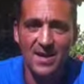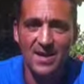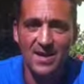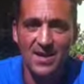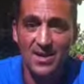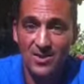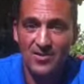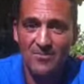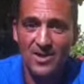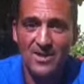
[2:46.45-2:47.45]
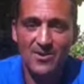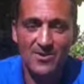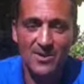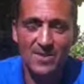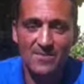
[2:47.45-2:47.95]
a lot of money
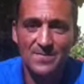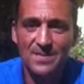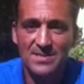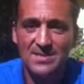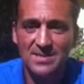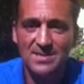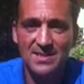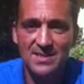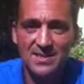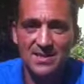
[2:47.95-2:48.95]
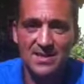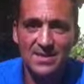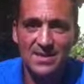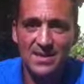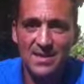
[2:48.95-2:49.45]
on
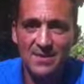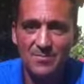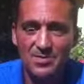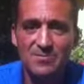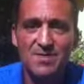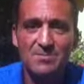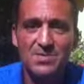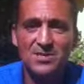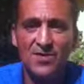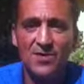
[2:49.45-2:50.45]
the prescription